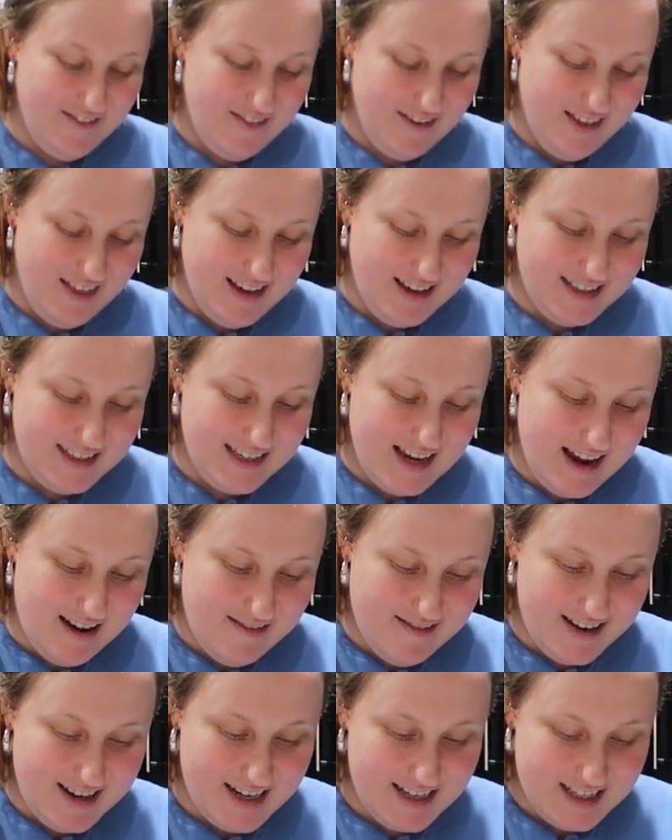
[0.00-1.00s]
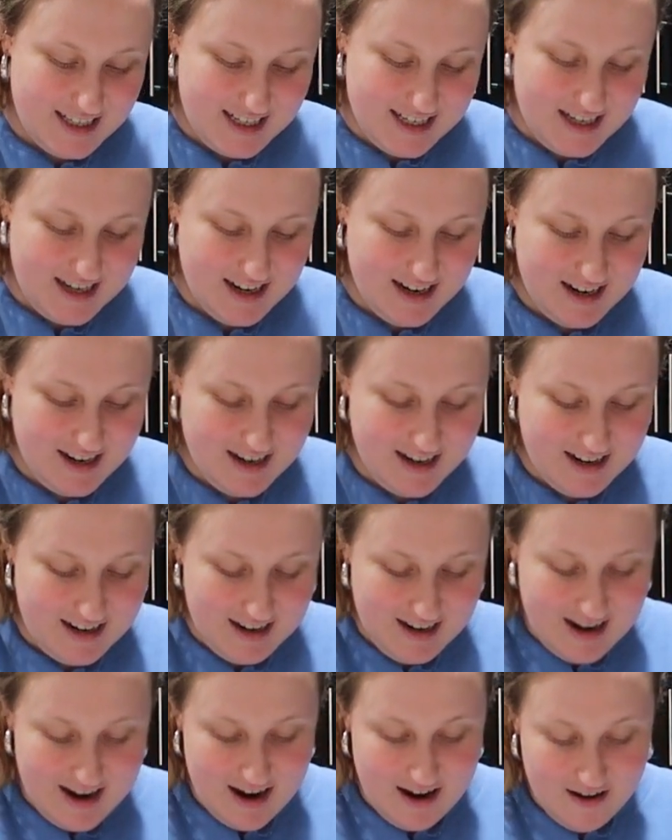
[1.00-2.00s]
for this sandwich,
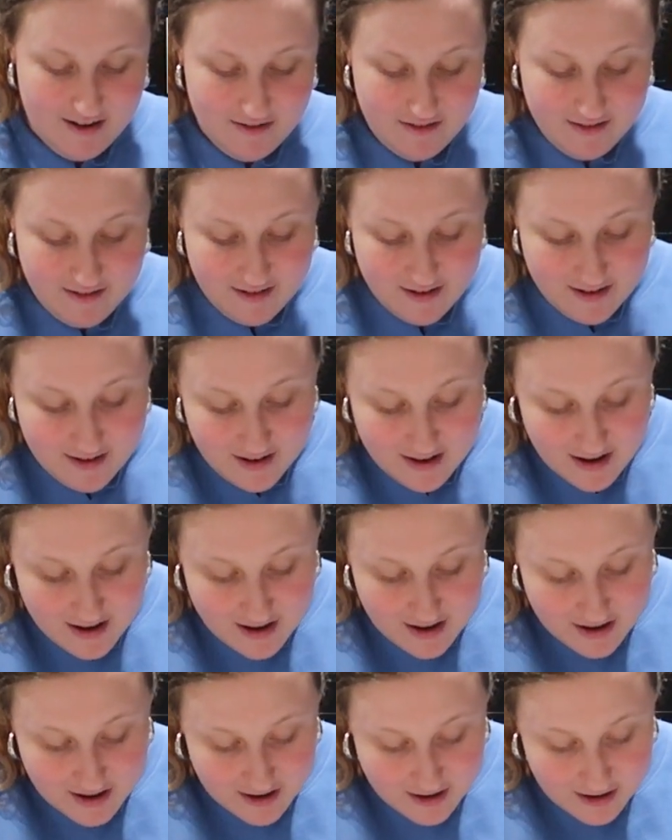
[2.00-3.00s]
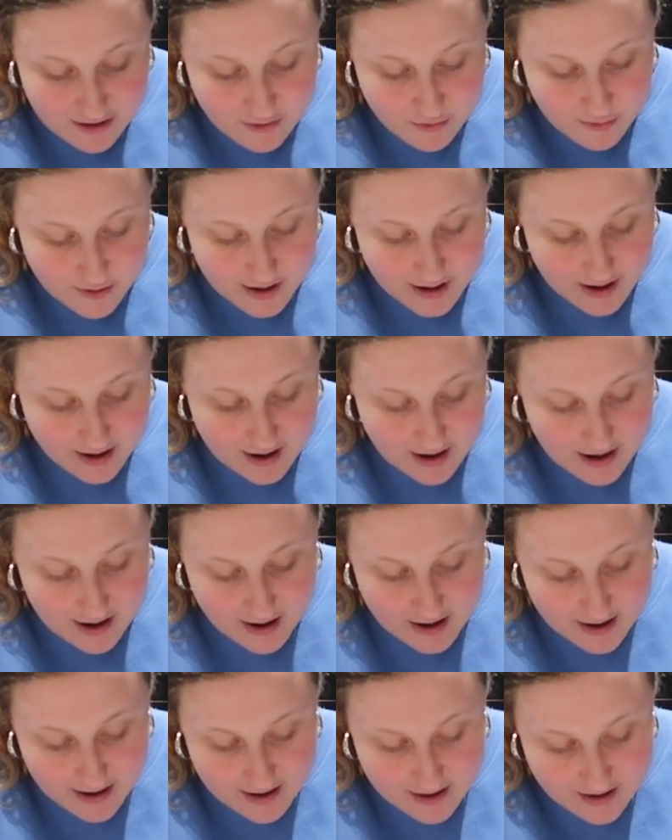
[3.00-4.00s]
no. You wanna
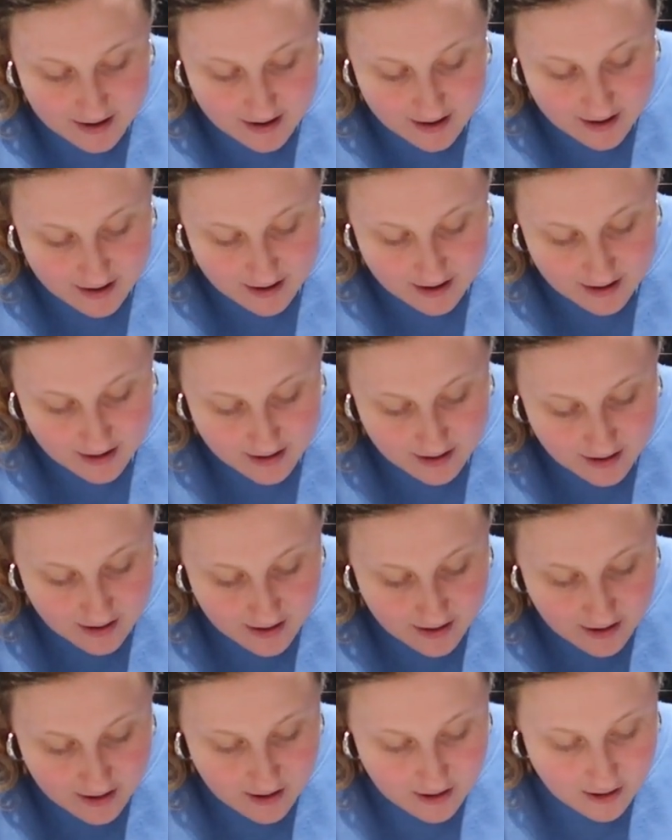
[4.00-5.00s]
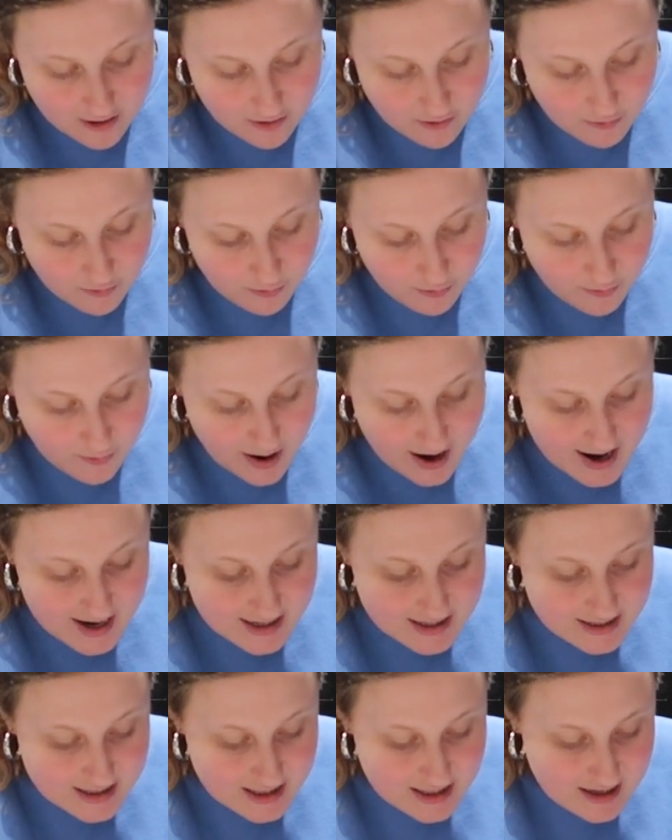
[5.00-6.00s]
cut
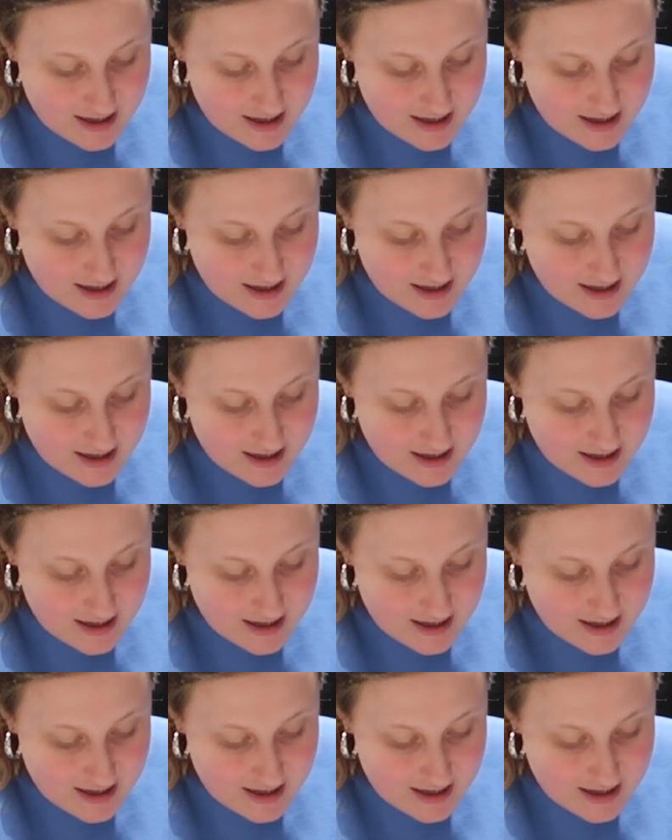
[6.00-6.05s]
right